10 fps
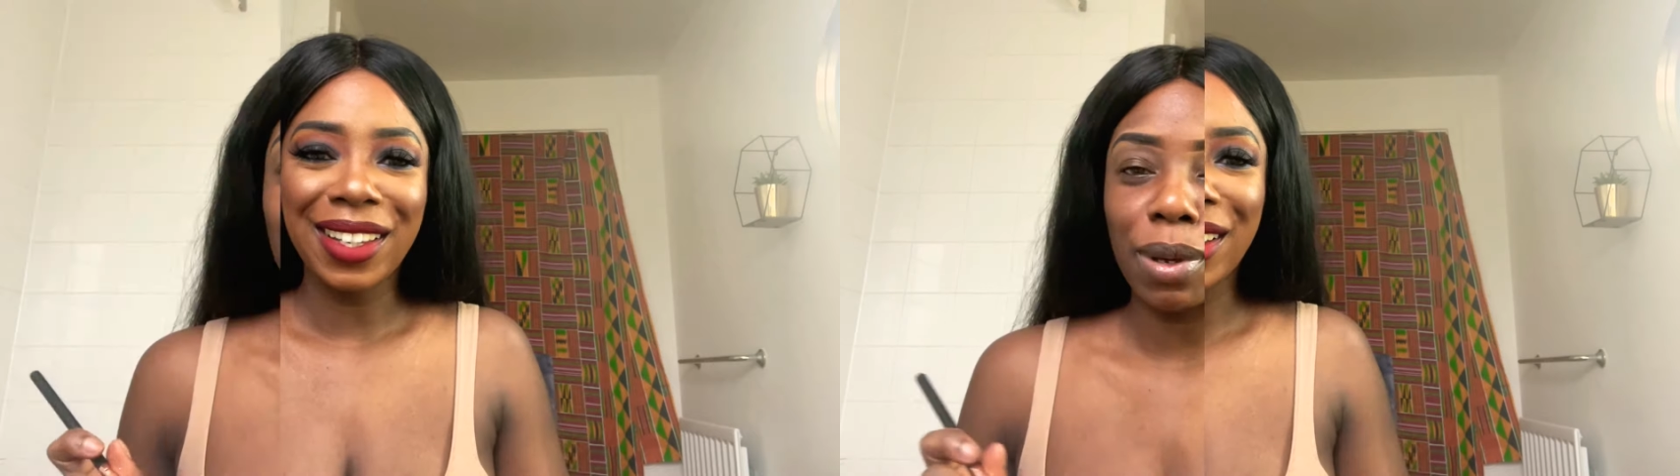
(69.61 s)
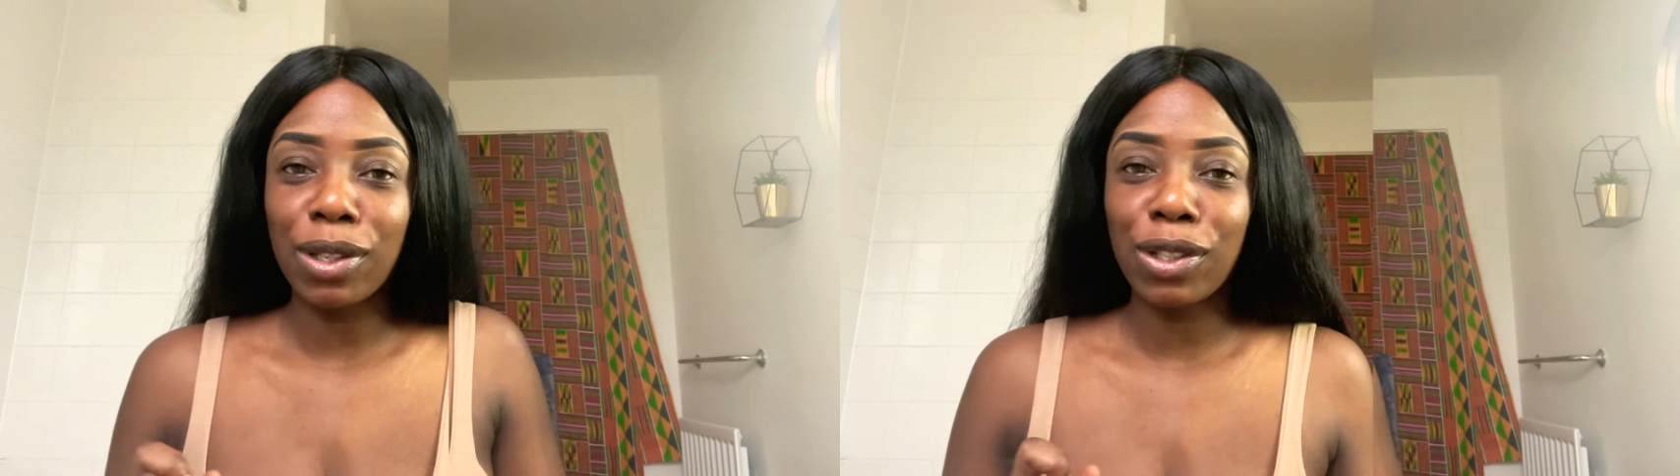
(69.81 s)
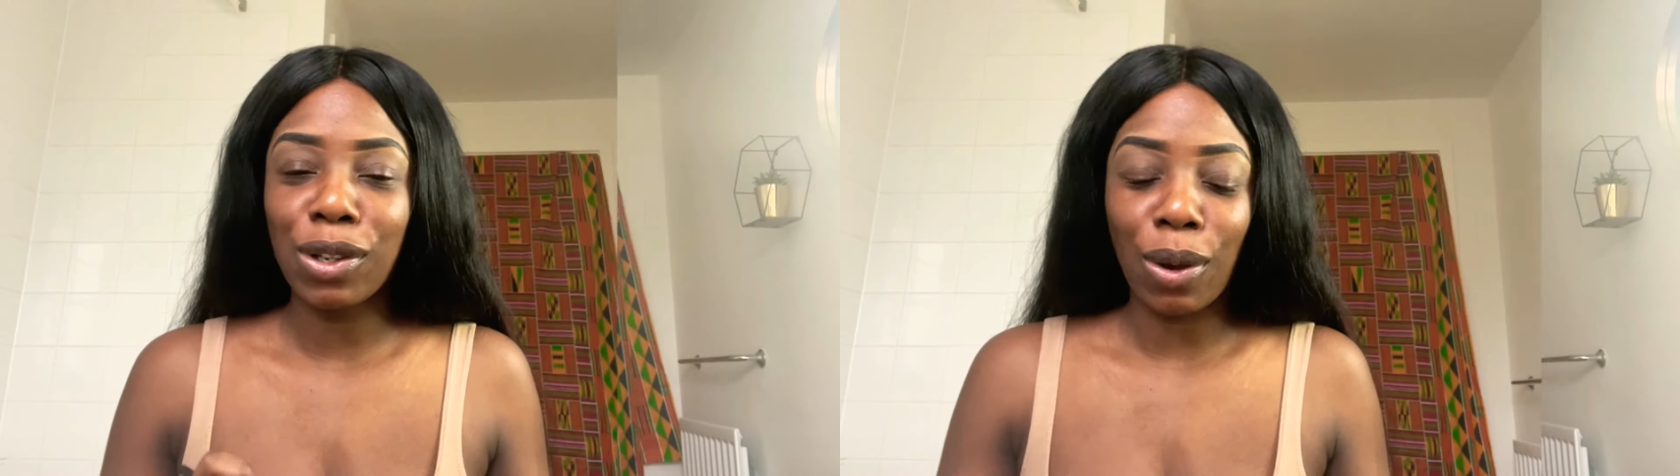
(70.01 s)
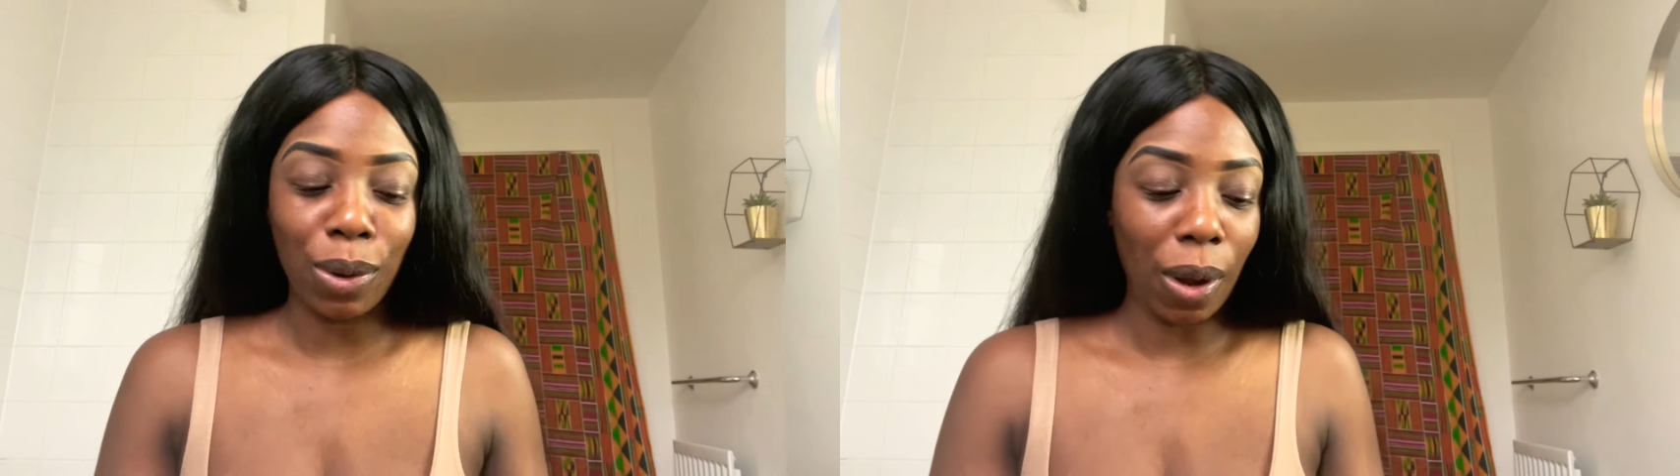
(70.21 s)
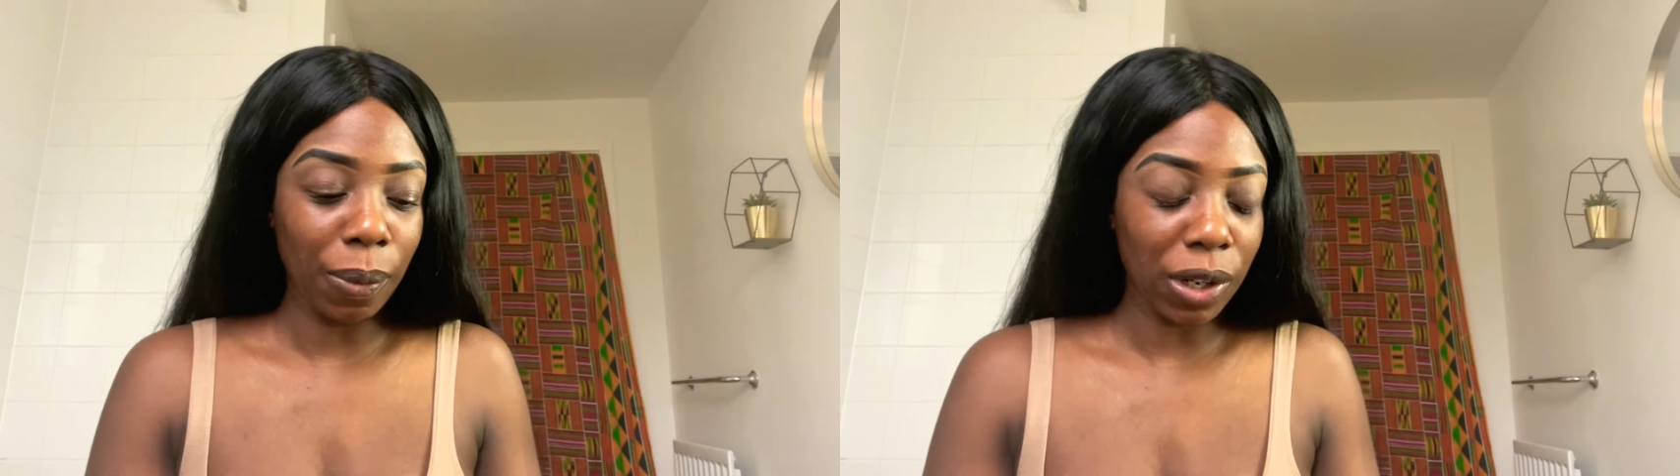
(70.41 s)
So
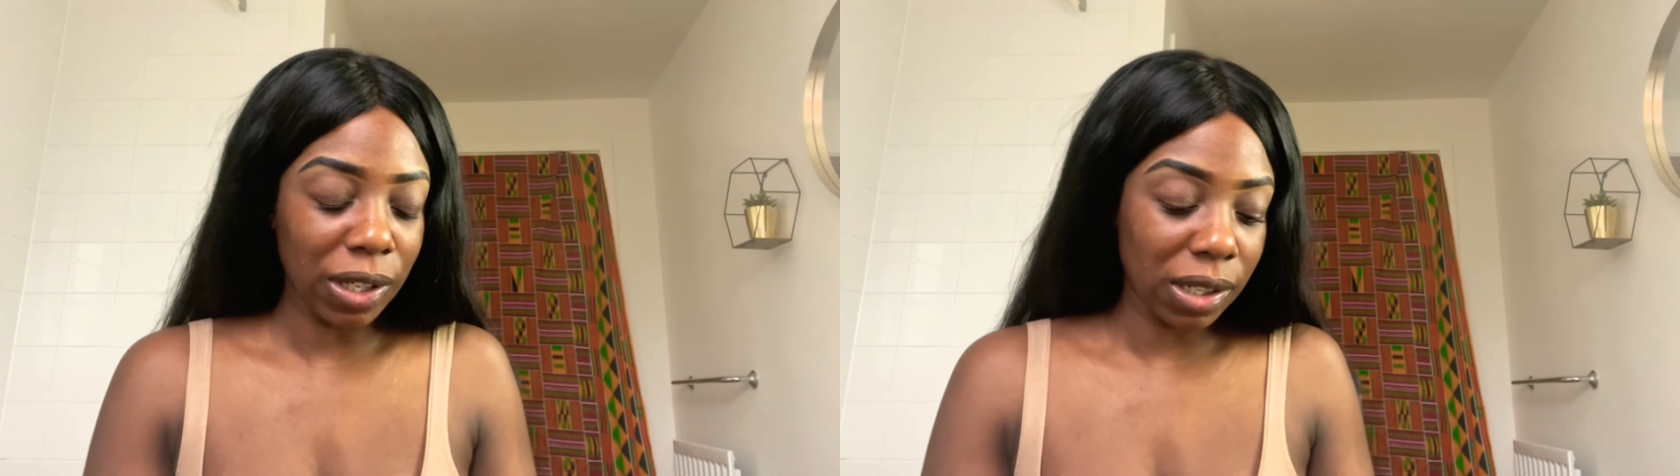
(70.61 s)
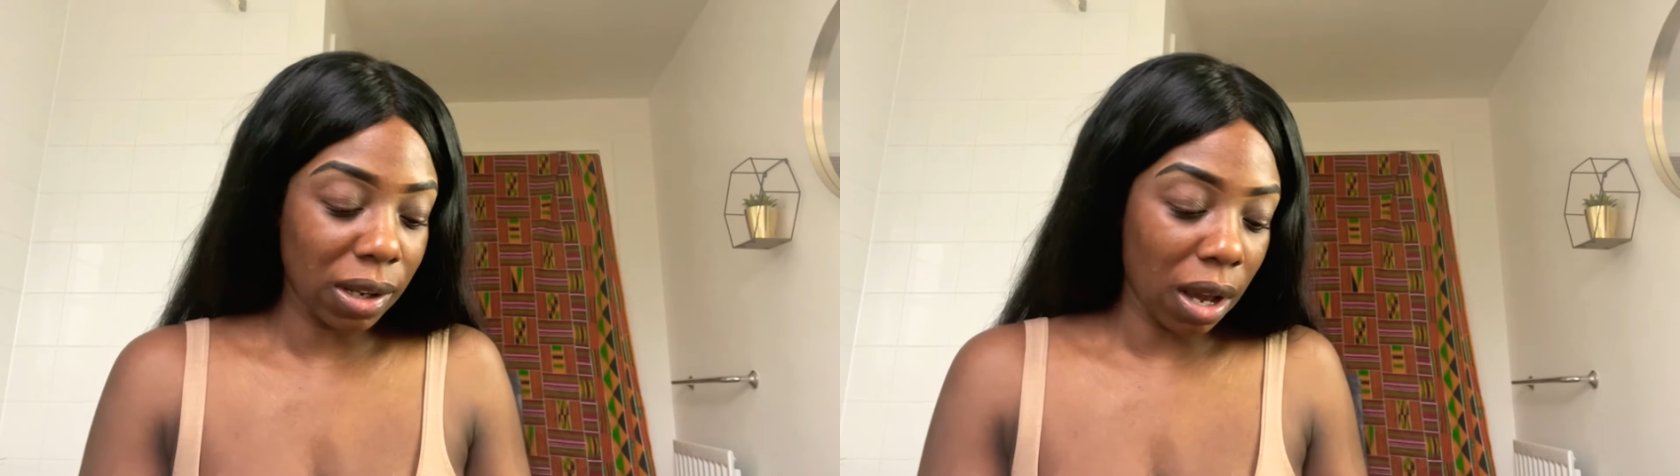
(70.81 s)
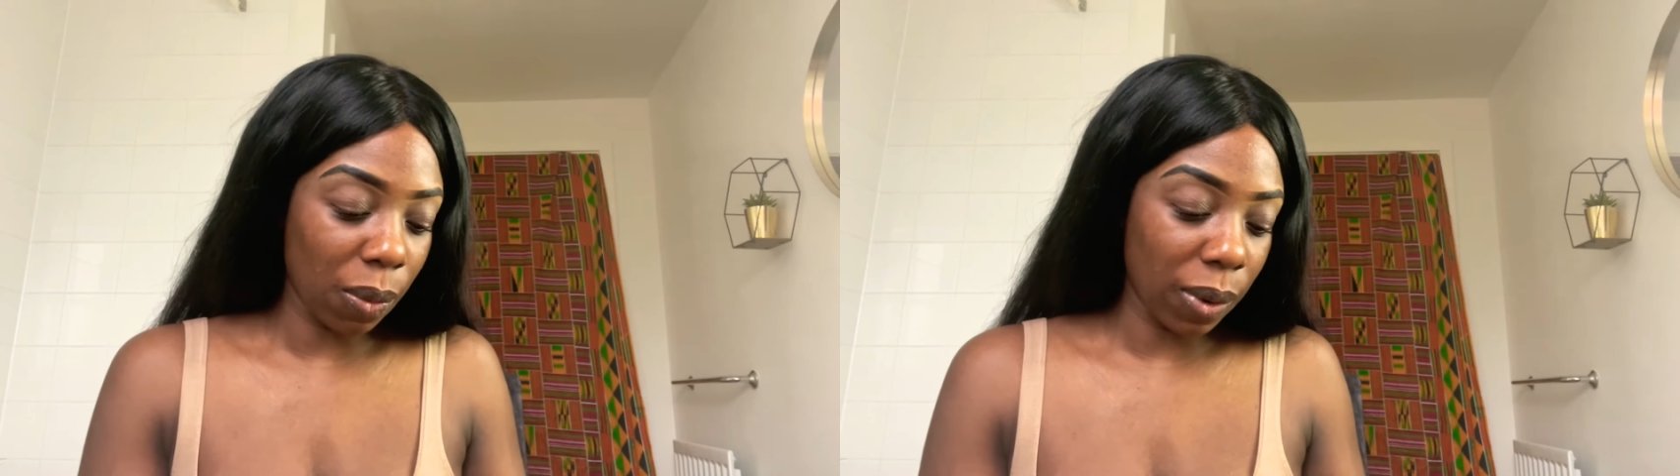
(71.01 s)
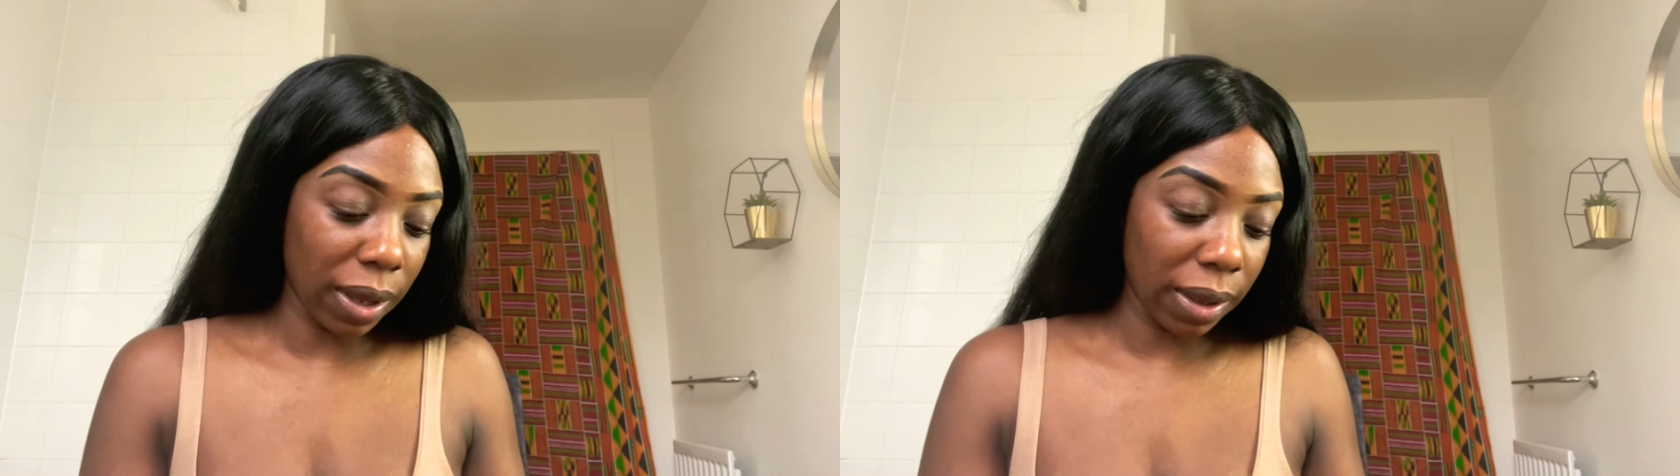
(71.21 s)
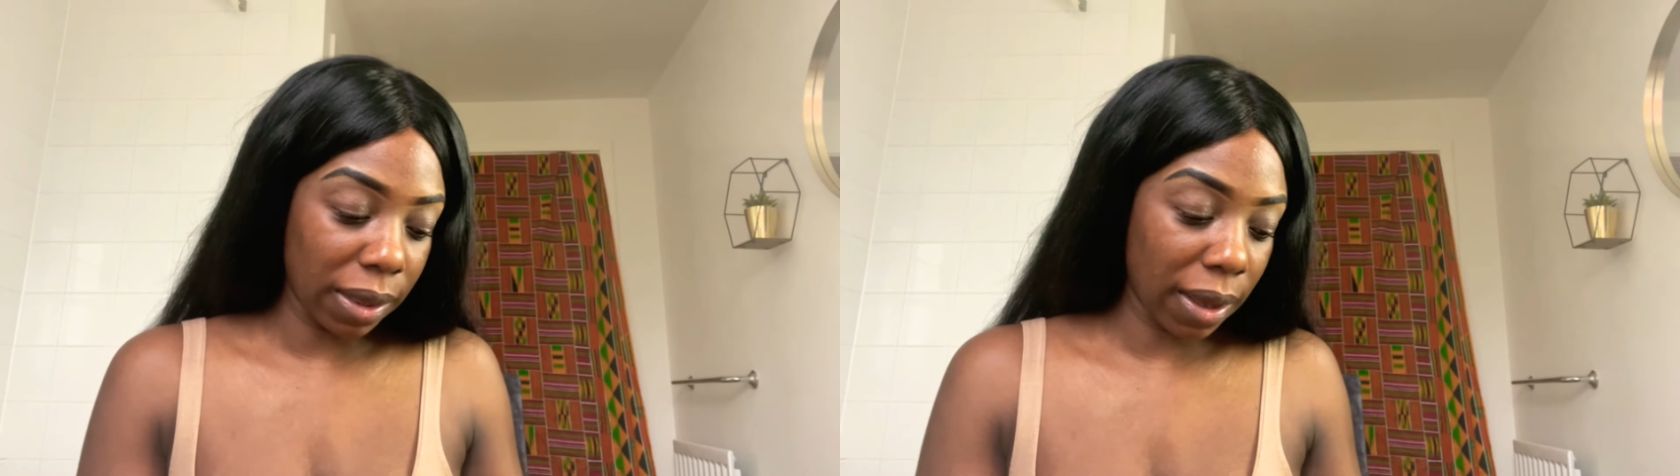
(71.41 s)
I'm gonna start with